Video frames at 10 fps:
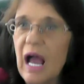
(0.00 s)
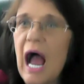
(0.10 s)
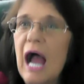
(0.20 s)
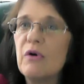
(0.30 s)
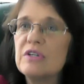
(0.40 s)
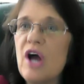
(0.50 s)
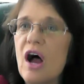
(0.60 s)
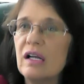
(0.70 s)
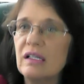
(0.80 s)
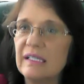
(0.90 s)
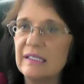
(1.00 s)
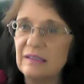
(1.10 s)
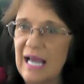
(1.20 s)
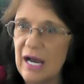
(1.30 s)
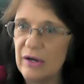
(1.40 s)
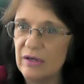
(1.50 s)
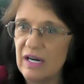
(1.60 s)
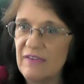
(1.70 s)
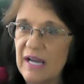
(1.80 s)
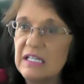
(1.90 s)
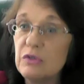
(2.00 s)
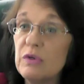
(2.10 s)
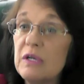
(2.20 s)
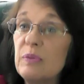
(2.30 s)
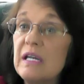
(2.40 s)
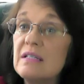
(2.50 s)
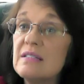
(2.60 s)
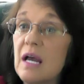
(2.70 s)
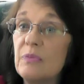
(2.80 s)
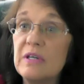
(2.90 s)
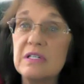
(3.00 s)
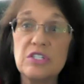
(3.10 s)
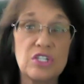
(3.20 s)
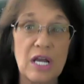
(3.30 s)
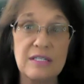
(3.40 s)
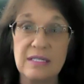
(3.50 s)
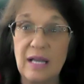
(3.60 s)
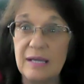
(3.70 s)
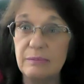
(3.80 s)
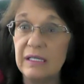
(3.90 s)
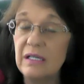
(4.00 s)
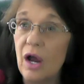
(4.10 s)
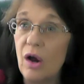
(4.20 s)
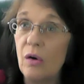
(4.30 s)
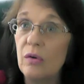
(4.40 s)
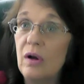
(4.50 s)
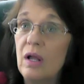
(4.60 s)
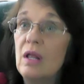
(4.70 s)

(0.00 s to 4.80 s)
I will talk a little louder, and if I need to repeat something, just let me know.